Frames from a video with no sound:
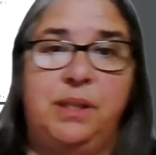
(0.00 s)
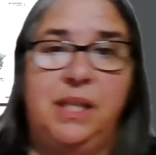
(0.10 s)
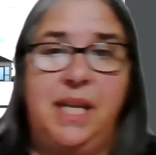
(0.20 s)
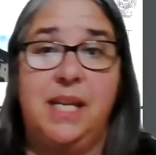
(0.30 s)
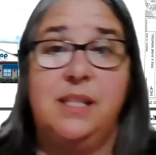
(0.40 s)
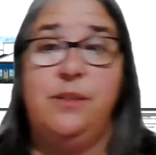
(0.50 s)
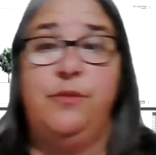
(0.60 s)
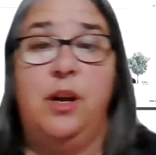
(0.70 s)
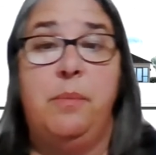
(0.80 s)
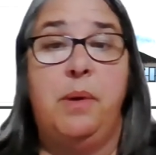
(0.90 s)
plans
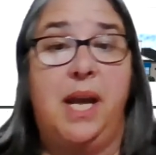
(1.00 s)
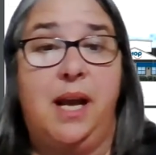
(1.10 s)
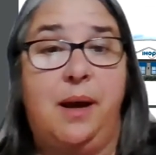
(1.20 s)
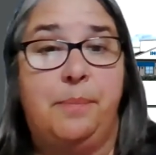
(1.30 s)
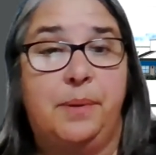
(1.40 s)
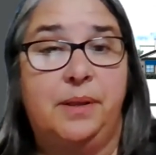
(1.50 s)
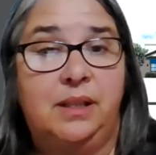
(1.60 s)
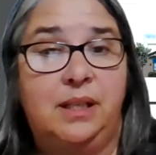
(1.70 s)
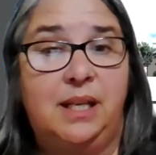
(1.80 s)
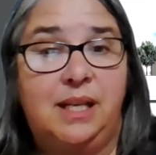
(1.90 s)
from IHOP.
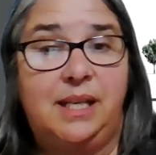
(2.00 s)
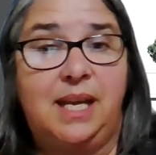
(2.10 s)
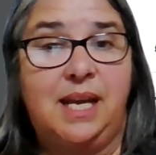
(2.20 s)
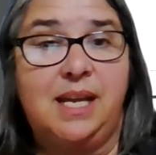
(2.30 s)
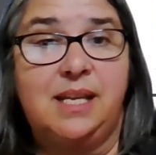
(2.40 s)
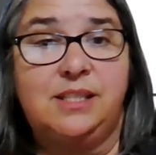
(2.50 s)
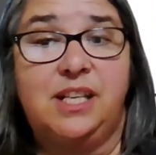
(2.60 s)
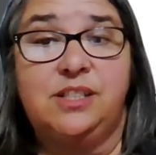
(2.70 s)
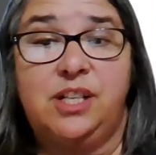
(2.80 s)
Yes.